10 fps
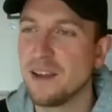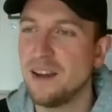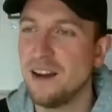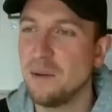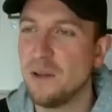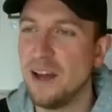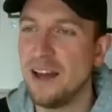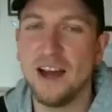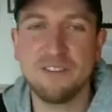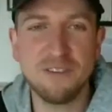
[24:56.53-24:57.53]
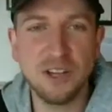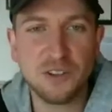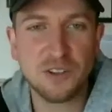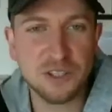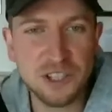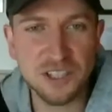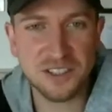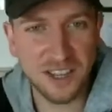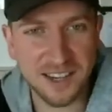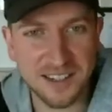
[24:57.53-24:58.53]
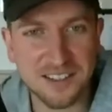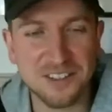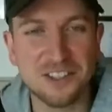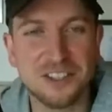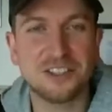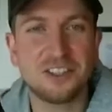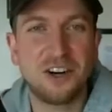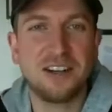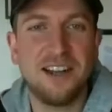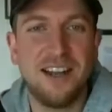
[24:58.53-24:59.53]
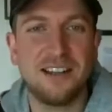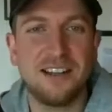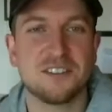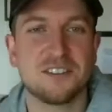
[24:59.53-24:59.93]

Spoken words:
And I feel like they're just starting to enter.